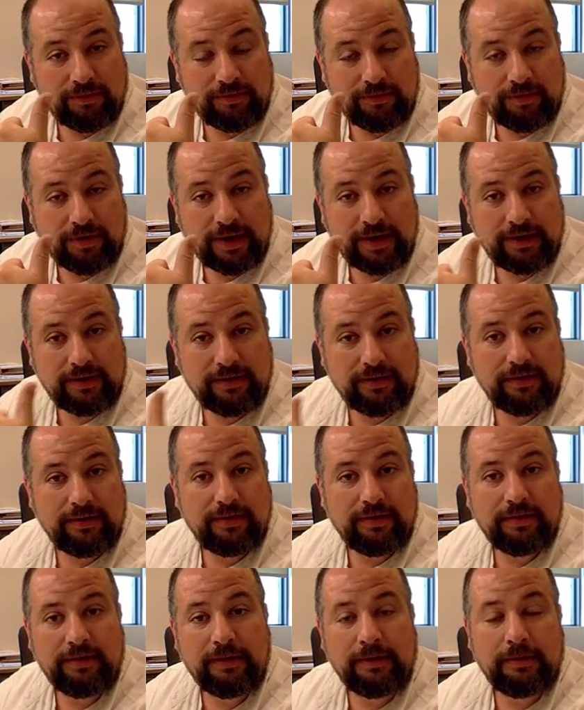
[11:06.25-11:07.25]
right,
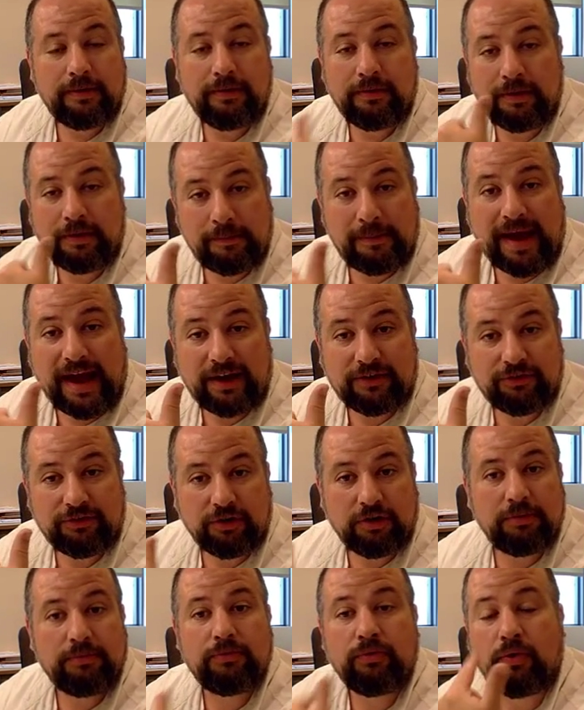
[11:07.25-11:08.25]
the max
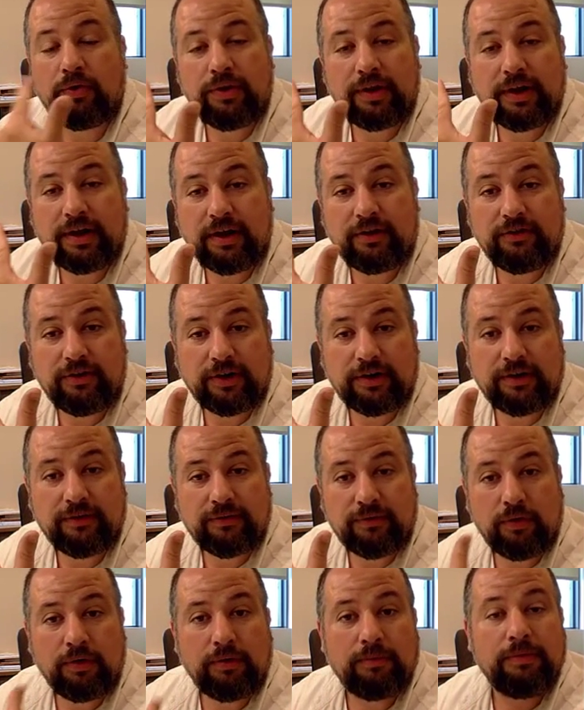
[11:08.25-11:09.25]
terms, or the conjunctive
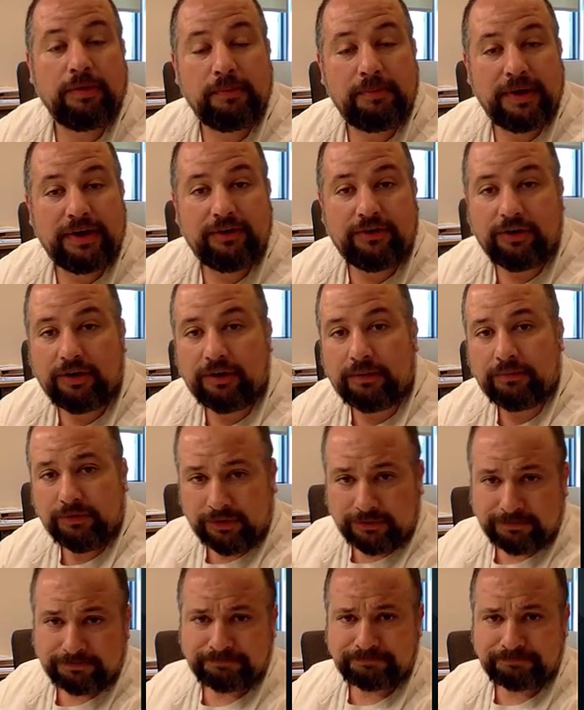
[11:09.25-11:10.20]
norm, the min terms?